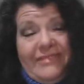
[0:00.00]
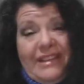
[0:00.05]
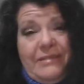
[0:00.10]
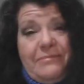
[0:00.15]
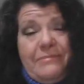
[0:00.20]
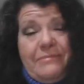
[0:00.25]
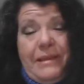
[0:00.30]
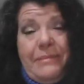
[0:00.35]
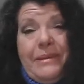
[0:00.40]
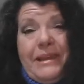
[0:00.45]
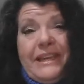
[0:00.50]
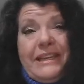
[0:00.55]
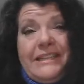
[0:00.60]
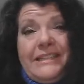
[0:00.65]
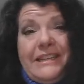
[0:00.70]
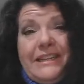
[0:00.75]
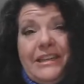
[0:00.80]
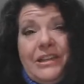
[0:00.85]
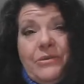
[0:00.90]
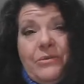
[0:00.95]
maybe
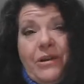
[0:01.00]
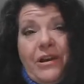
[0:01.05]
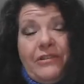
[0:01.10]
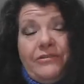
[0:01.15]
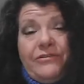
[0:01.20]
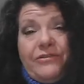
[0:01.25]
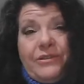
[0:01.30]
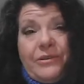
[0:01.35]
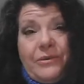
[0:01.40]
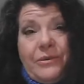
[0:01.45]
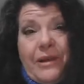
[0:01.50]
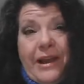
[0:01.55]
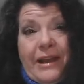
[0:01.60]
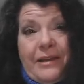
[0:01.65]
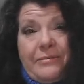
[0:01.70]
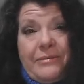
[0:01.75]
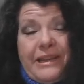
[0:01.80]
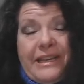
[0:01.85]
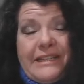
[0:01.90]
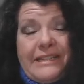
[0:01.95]
continue on for a
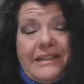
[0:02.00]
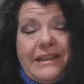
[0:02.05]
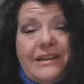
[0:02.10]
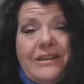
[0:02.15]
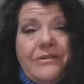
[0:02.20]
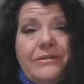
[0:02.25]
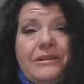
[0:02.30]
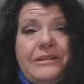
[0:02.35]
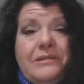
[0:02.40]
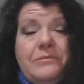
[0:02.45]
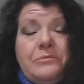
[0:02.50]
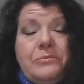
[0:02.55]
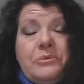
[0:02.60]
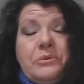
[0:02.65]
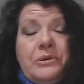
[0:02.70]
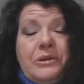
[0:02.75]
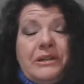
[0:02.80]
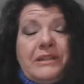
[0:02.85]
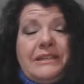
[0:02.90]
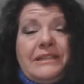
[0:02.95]
while because I know it's
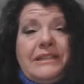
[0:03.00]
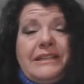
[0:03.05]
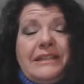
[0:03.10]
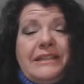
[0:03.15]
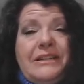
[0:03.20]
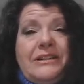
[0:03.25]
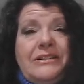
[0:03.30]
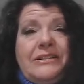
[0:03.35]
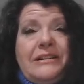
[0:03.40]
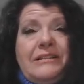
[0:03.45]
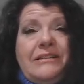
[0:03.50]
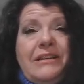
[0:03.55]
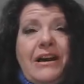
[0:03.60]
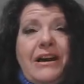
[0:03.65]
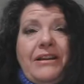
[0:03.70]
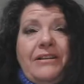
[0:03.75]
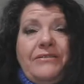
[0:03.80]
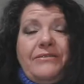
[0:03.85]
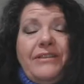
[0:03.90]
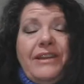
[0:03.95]
important and there's a
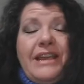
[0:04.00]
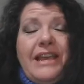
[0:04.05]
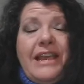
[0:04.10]
lot of